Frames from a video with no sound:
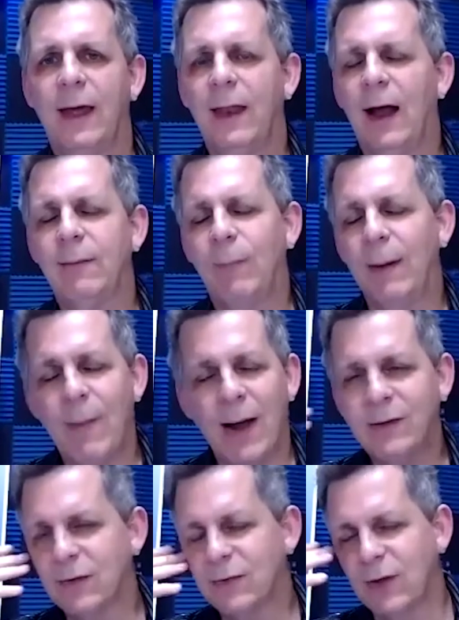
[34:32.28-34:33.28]
that I, my
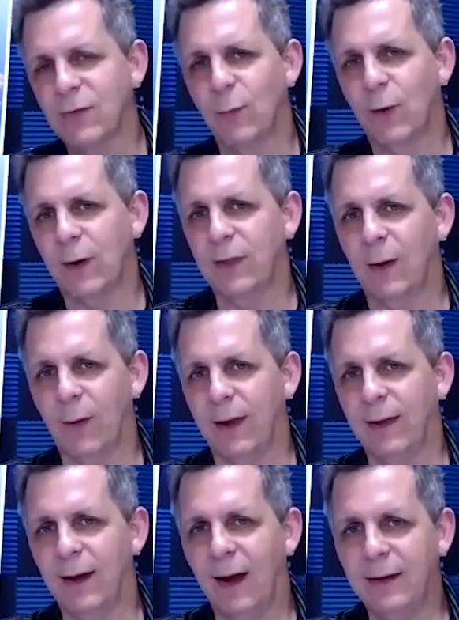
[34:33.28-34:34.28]
mind just doesn't work that
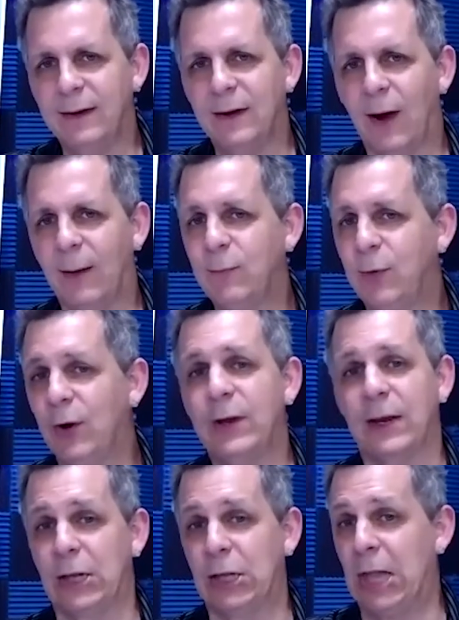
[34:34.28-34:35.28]
way. I, you know, I'm
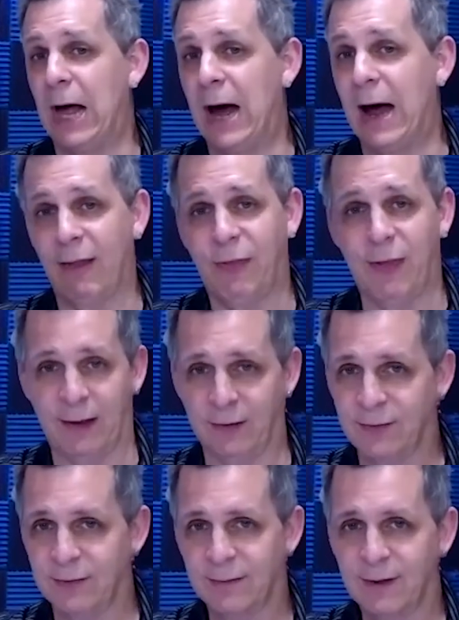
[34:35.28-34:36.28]
good at a lot of
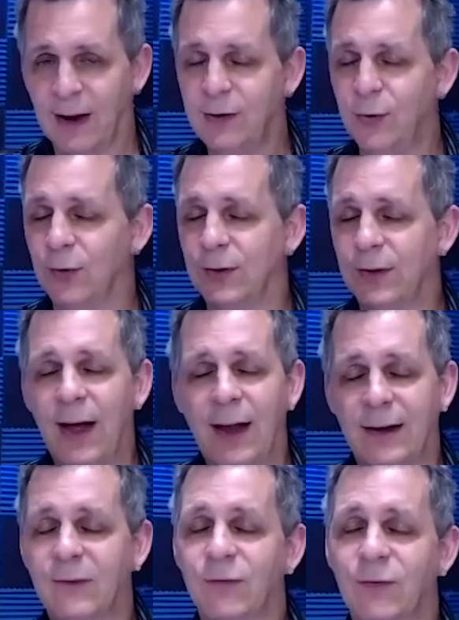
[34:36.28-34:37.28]
things. I do a
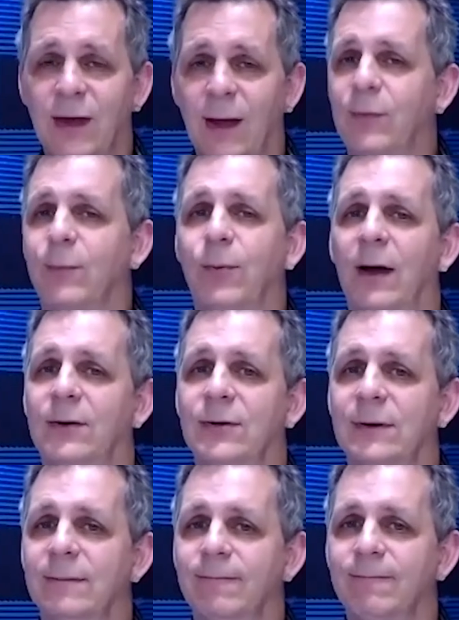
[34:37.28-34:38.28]
lot of different types of
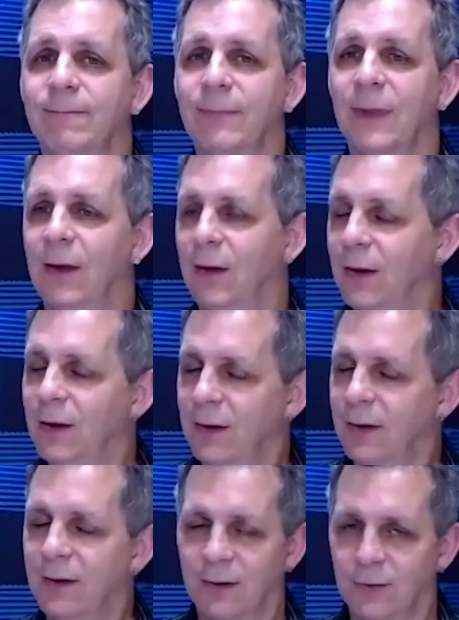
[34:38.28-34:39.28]
production.
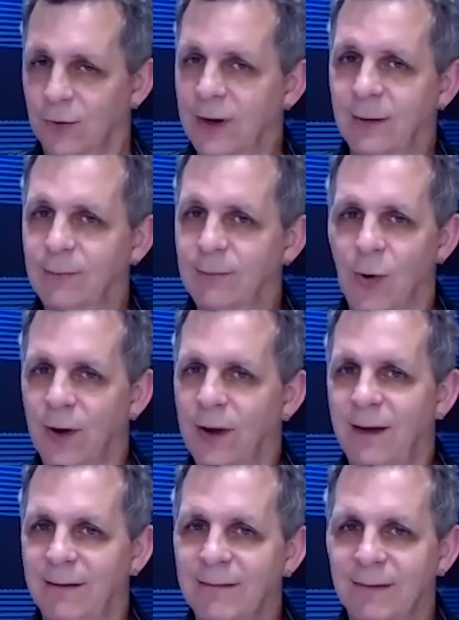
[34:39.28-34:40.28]
Rick and
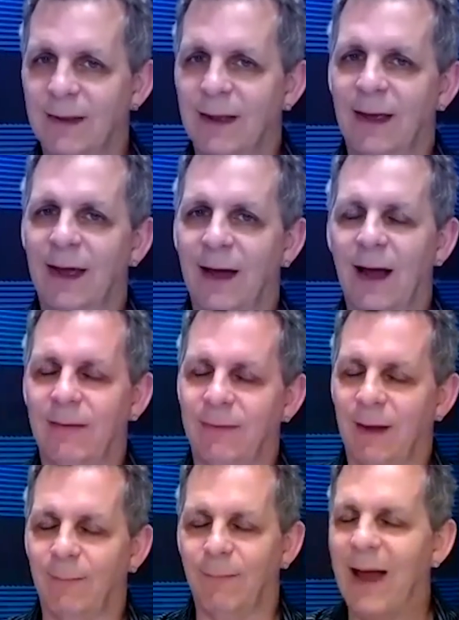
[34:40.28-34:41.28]
Morty, yeah,
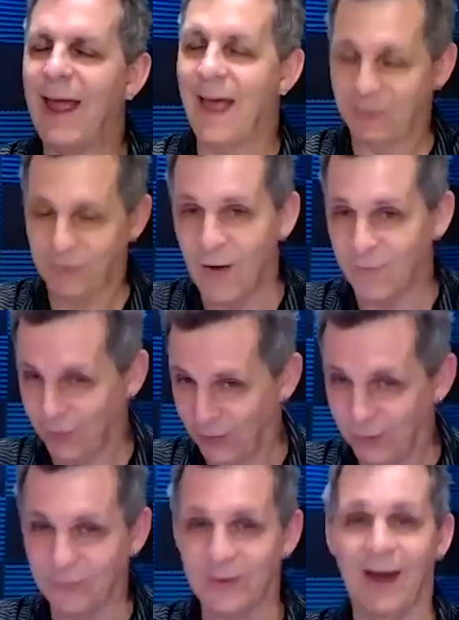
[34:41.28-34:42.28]
I, my hat's off
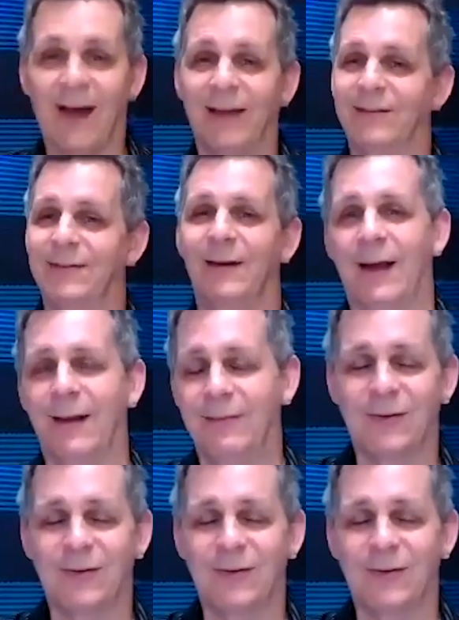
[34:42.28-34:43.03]
to those guys. I,